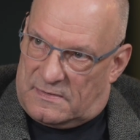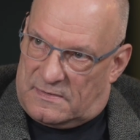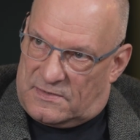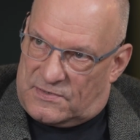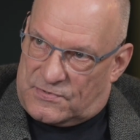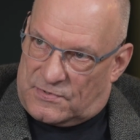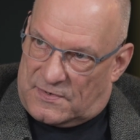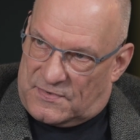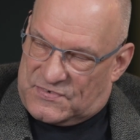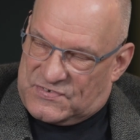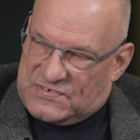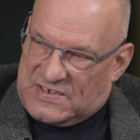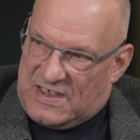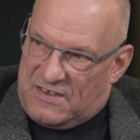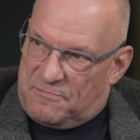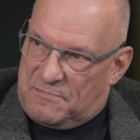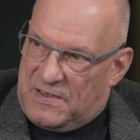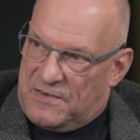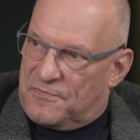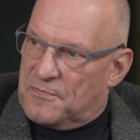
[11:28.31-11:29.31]
sort of
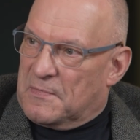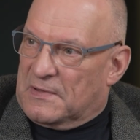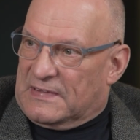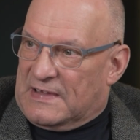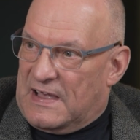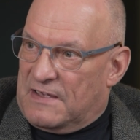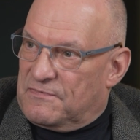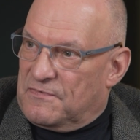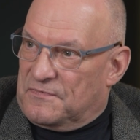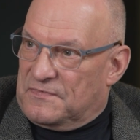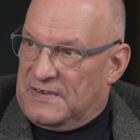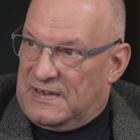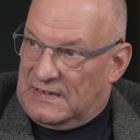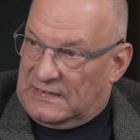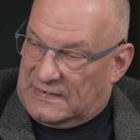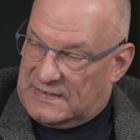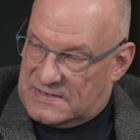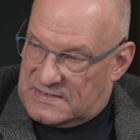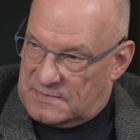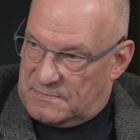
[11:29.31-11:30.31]
saved me from a life of
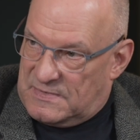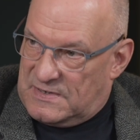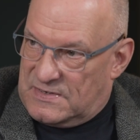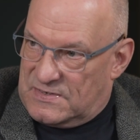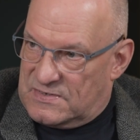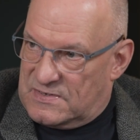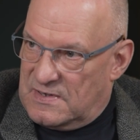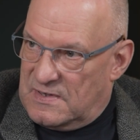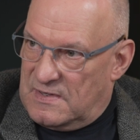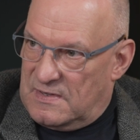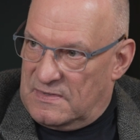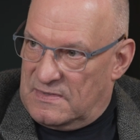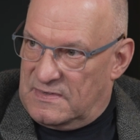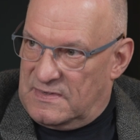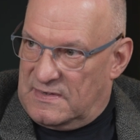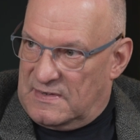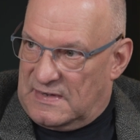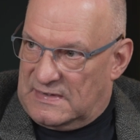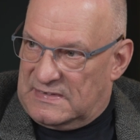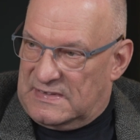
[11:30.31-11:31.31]
nihilism, is
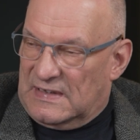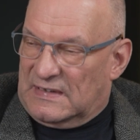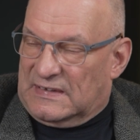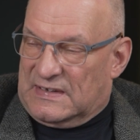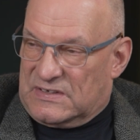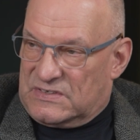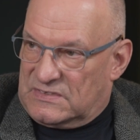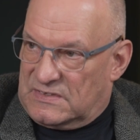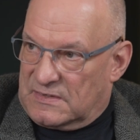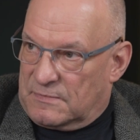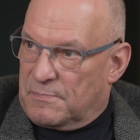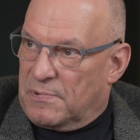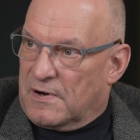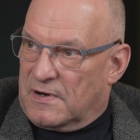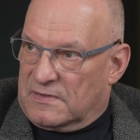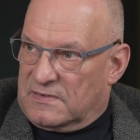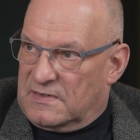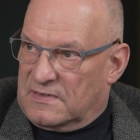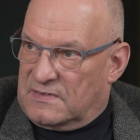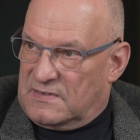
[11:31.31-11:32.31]
the idealistic
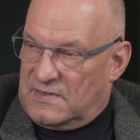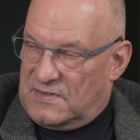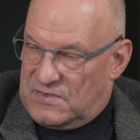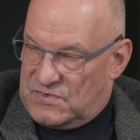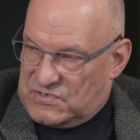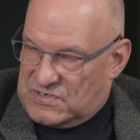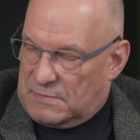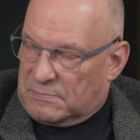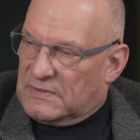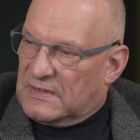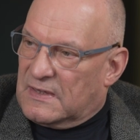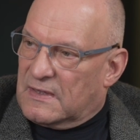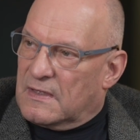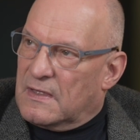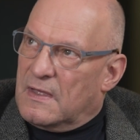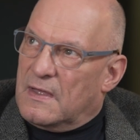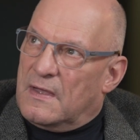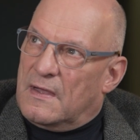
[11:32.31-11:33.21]
part, that there's something